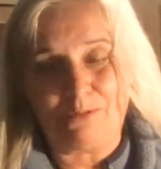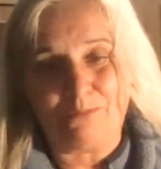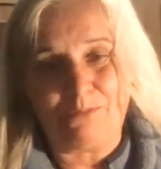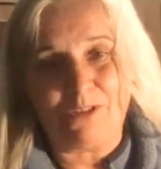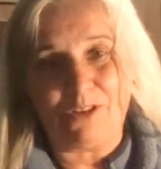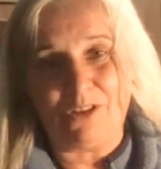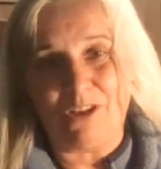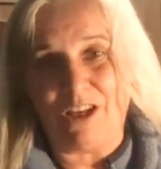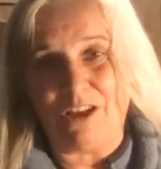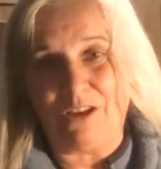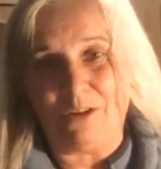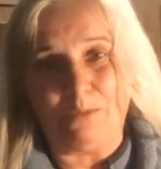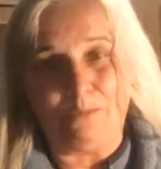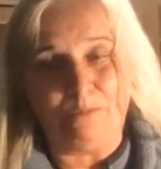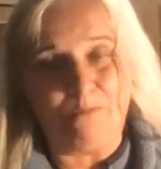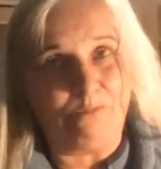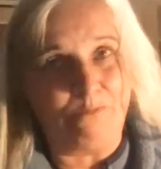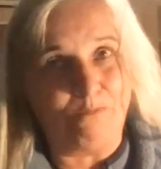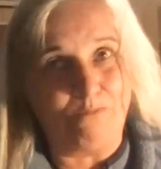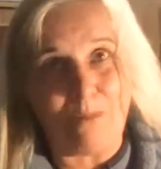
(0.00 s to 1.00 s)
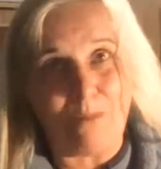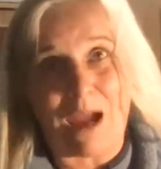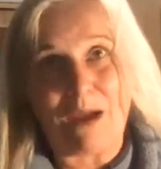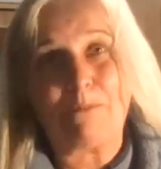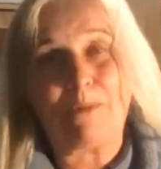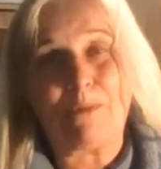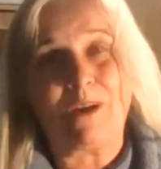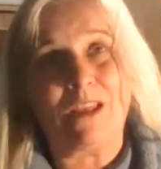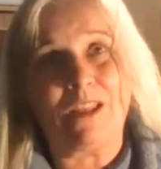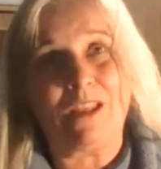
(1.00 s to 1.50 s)
you know,
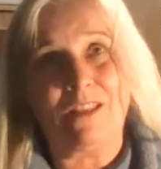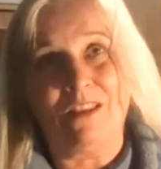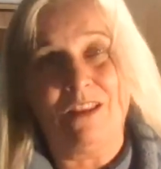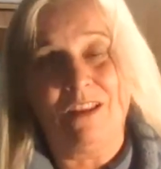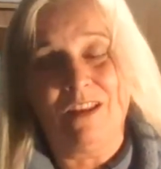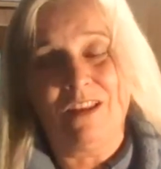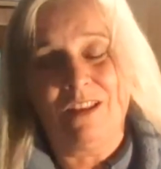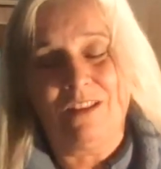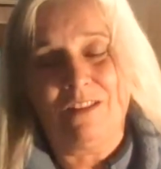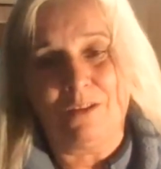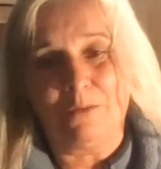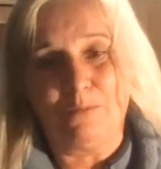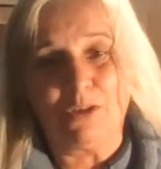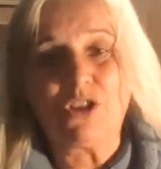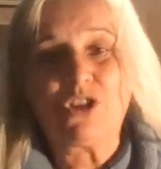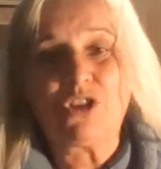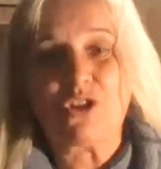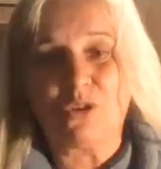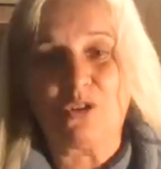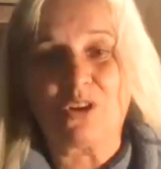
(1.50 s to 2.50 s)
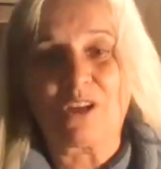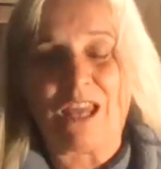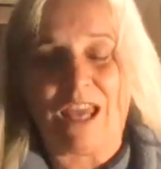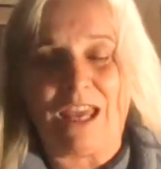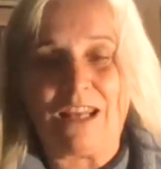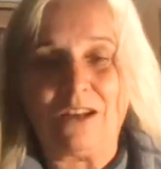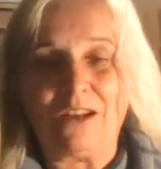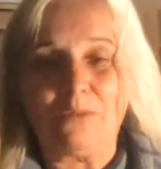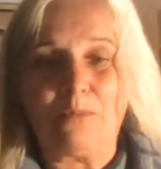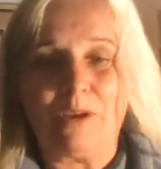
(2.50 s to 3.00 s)
mapping the mature
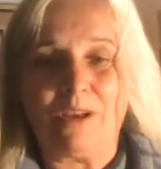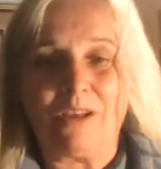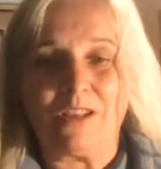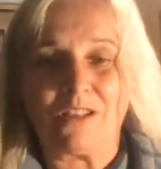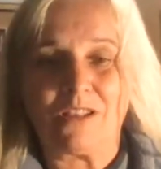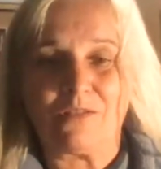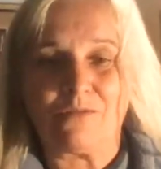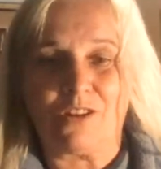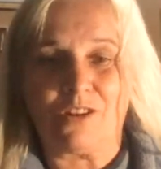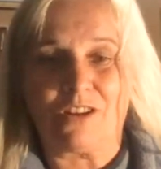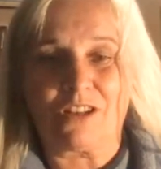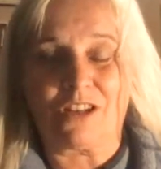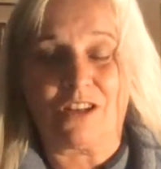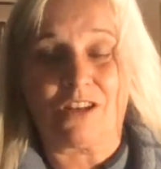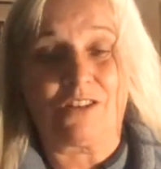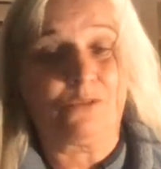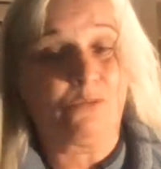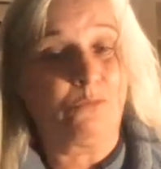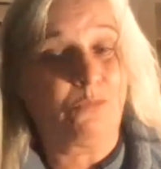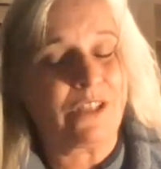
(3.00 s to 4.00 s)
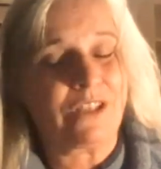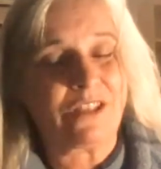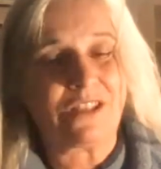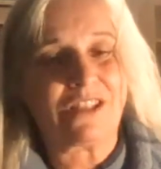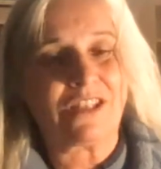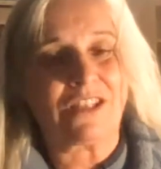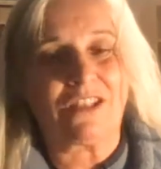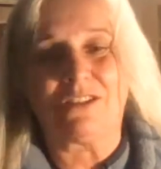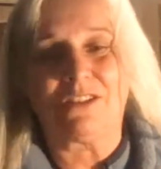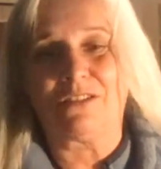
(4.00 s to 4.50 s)
canopies of our garden, we
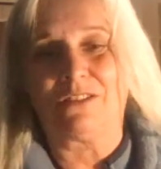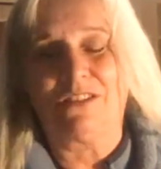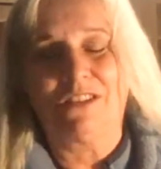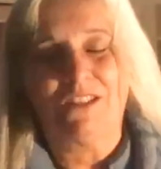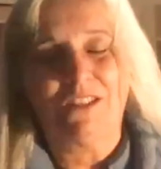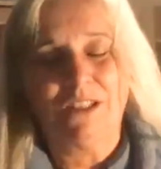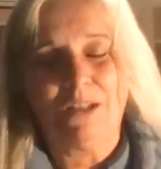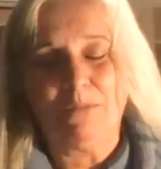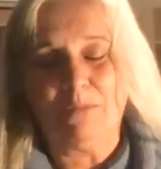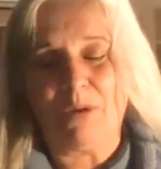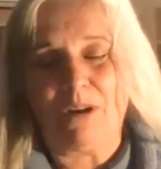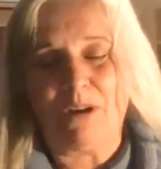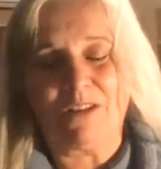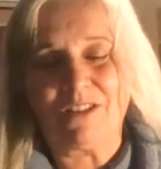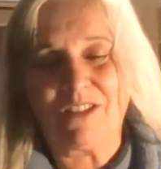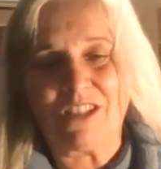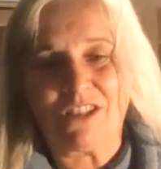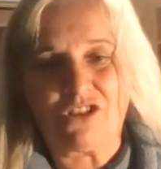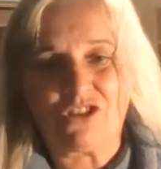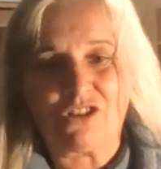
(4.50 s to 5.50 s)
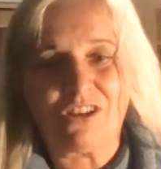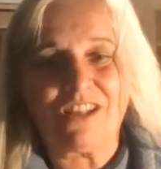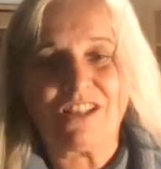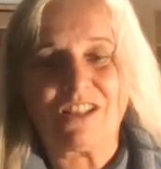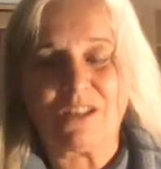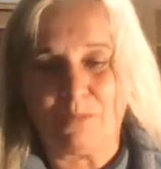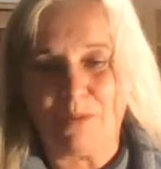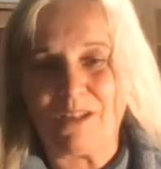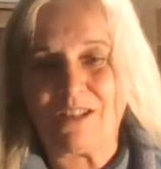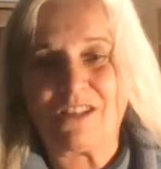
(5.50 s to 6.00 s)
still planted
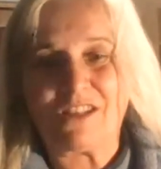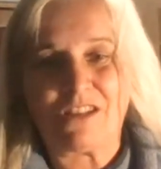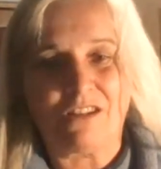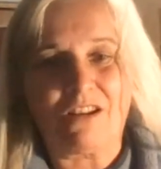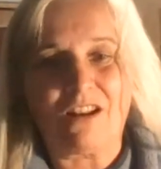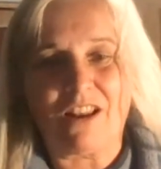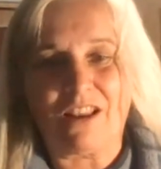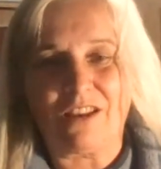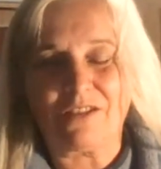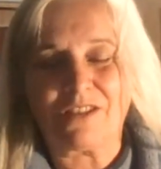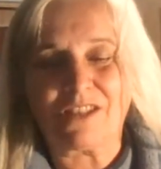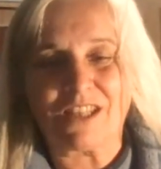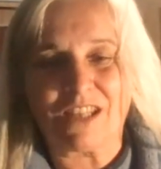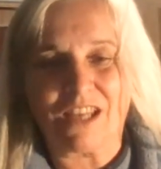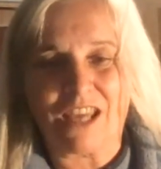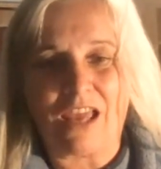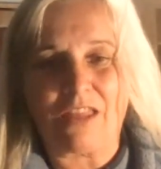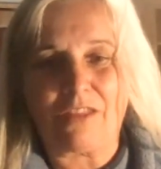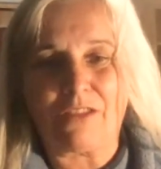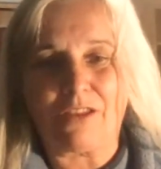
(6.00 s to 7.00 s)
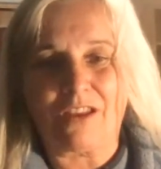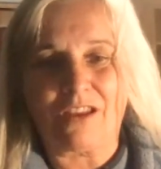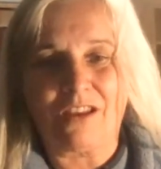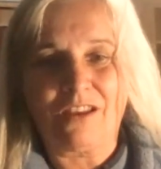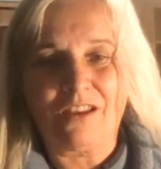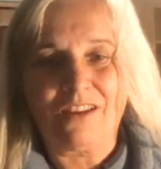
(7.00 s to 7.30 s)
trees a bit too close together.